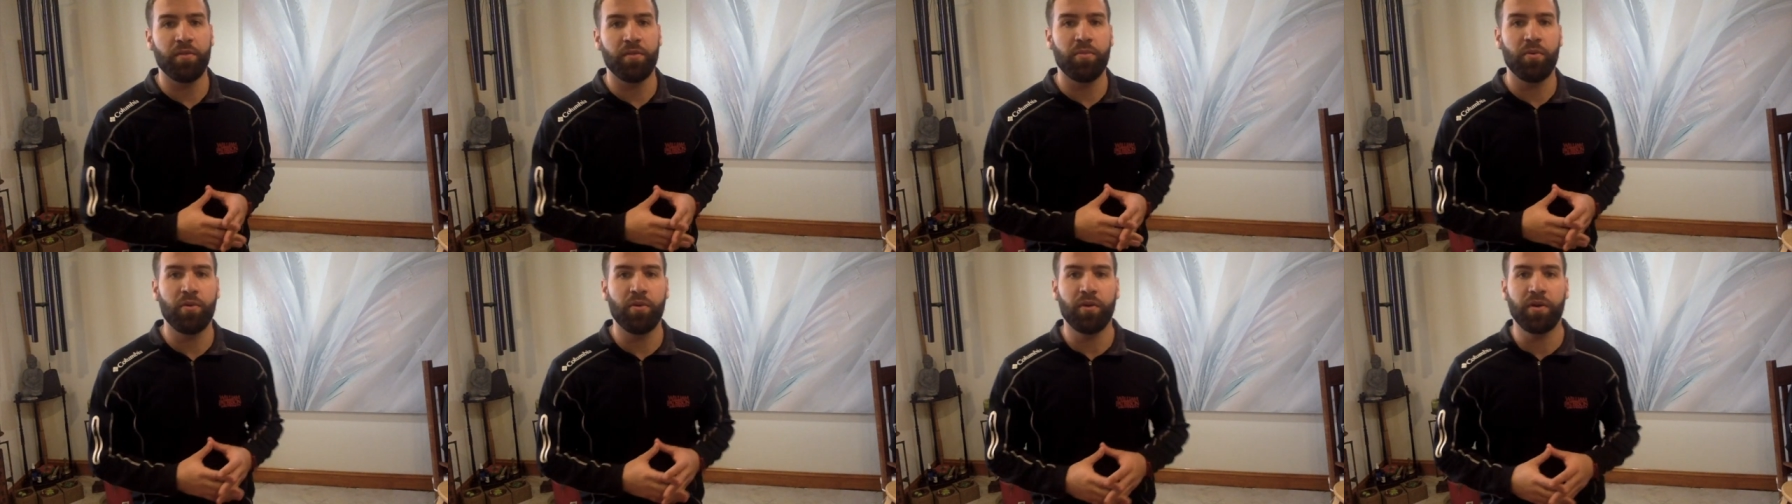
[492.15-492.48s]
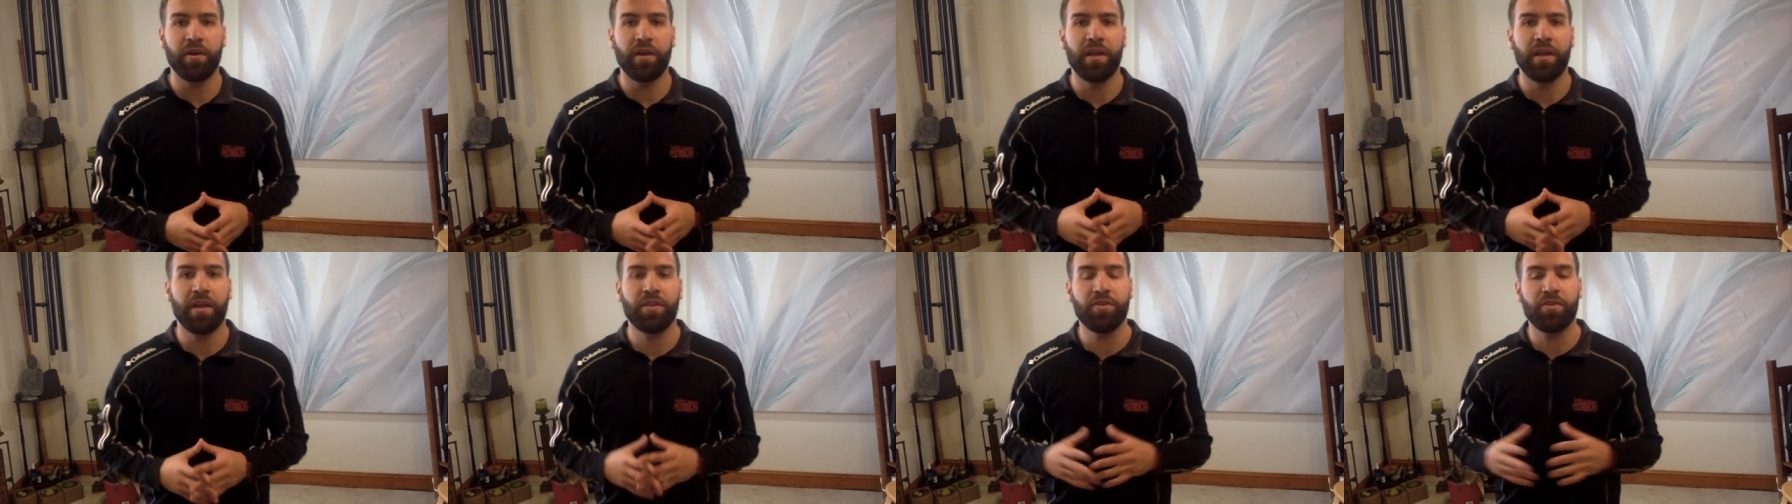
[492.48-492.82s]
the
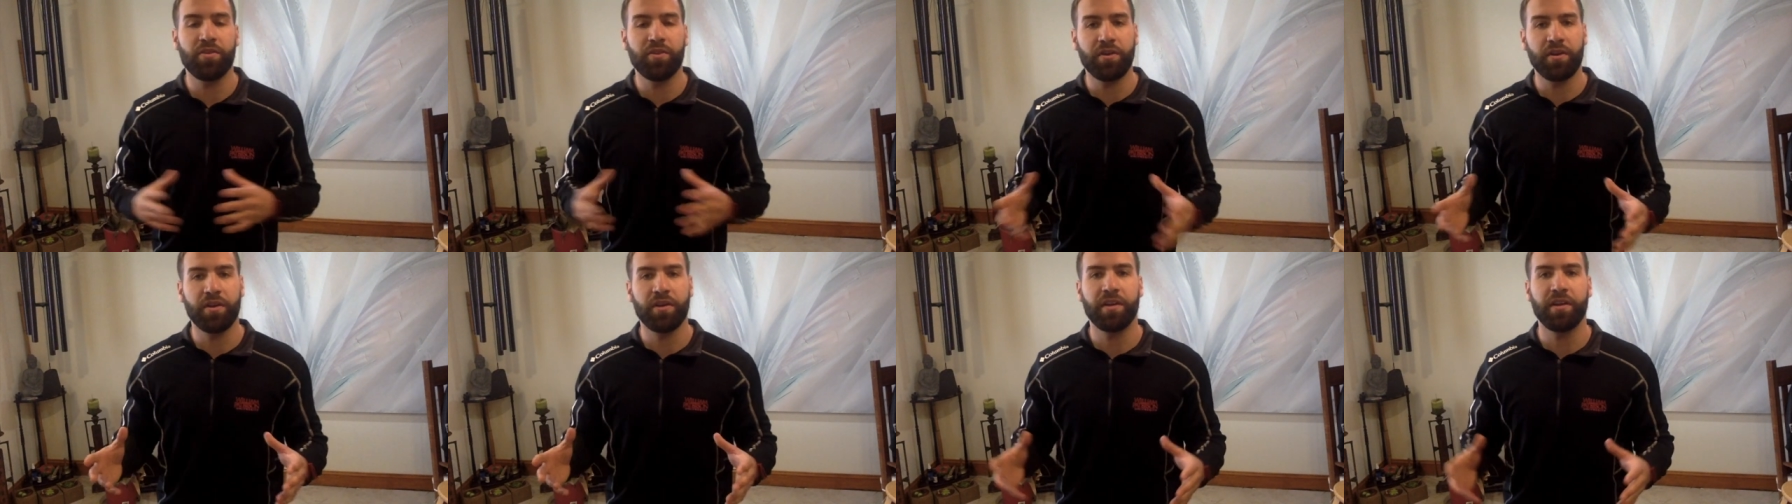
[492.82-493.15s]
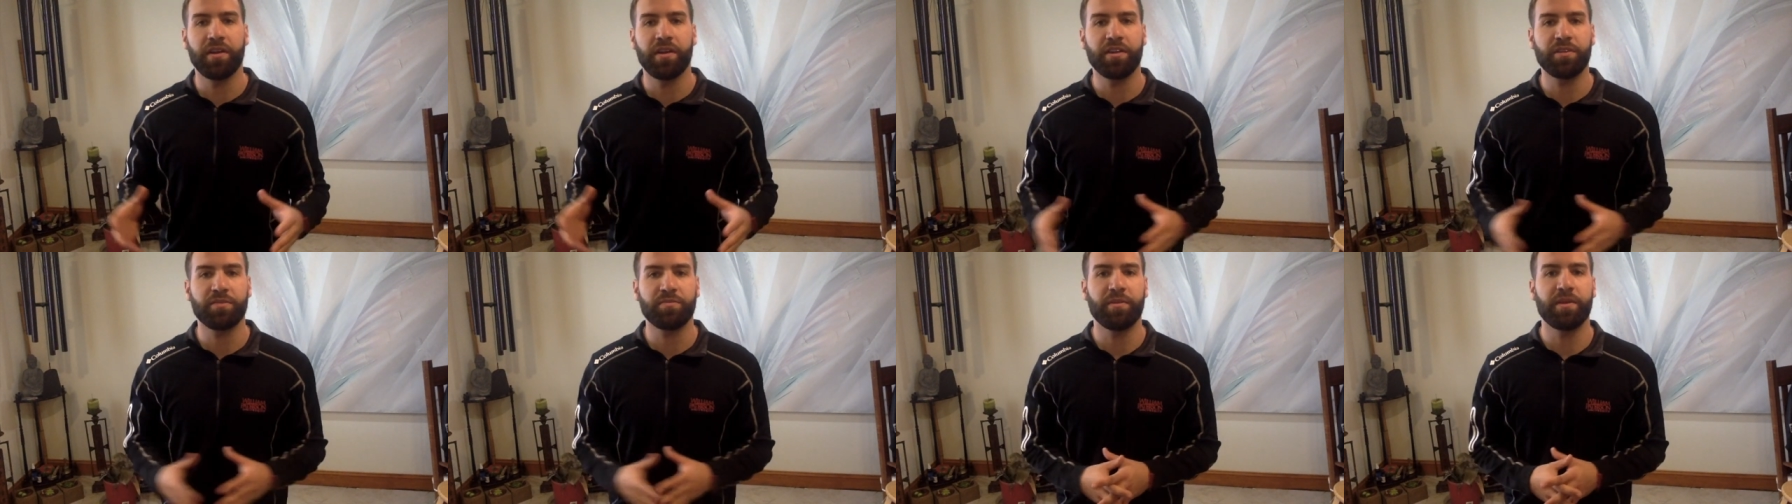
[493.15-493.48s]
board, and you're going to
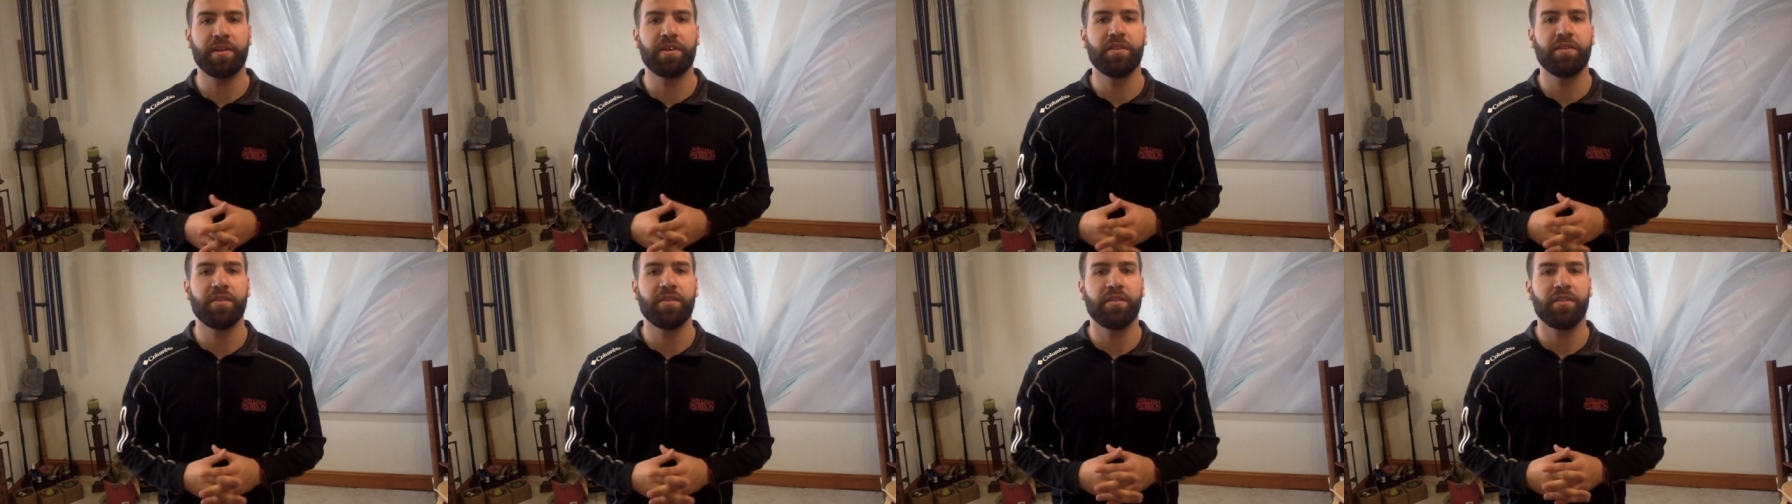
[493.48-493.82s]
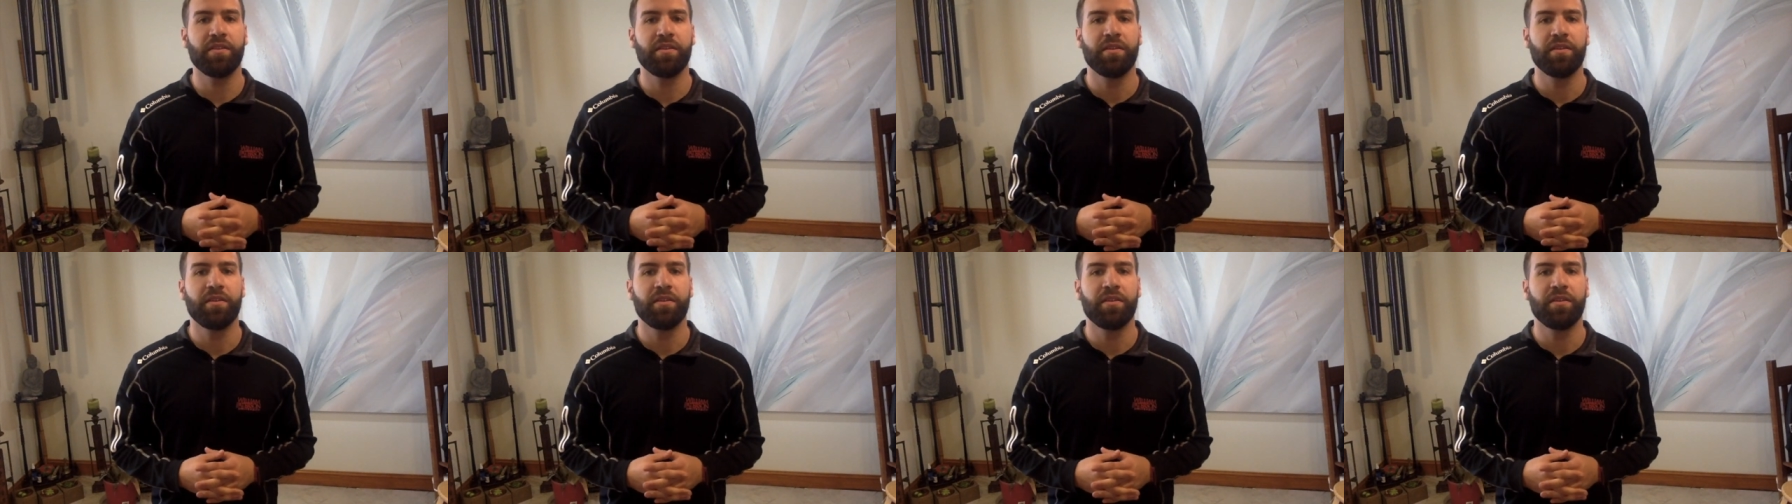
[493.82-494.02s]
explain